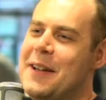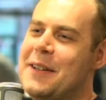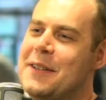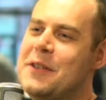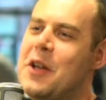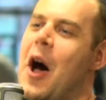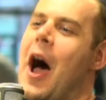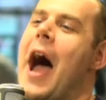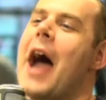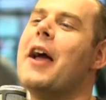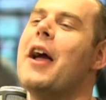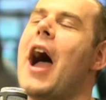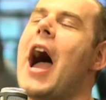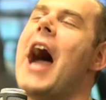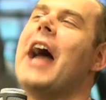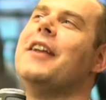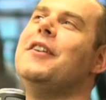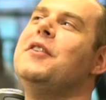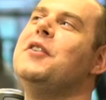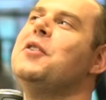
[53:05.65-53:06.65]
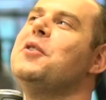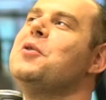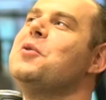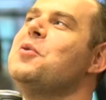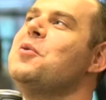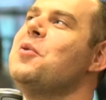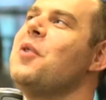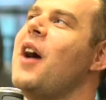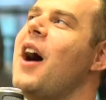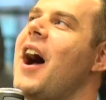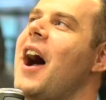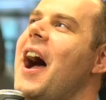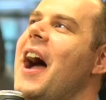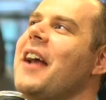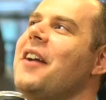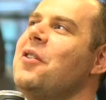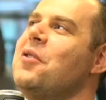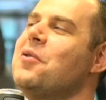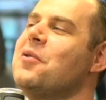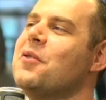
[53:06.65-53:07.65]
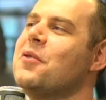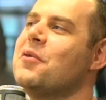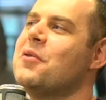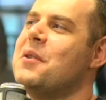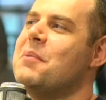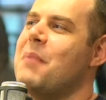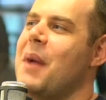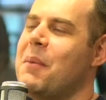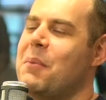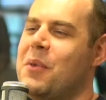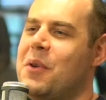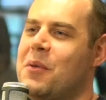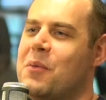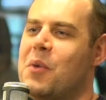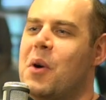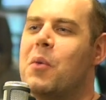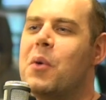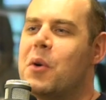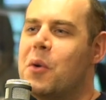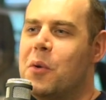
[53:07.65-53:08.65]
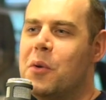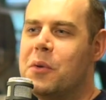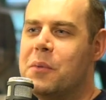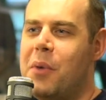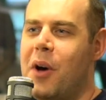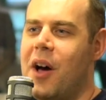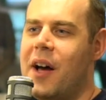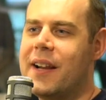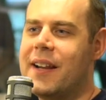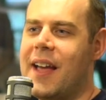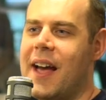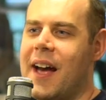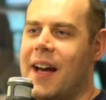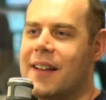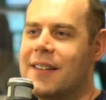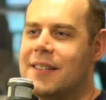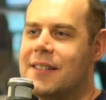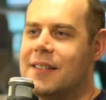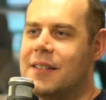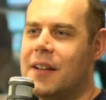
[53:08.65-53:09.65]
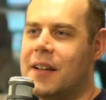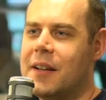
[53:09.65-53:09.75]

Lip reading: No, I do. I don't remember what were old podcasts